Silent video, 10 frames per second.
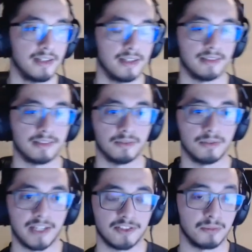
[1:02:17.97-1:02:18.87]
And so
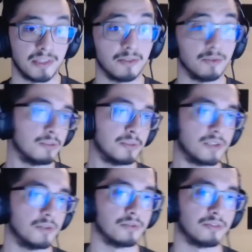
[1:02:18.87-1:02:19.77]
that should be the ultimate
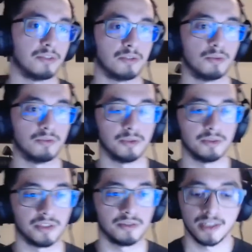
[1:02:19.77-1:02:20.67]
goal for your
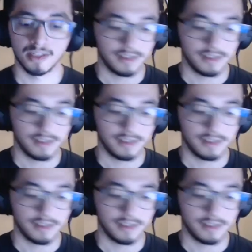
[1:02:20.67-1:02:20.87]
portfolio.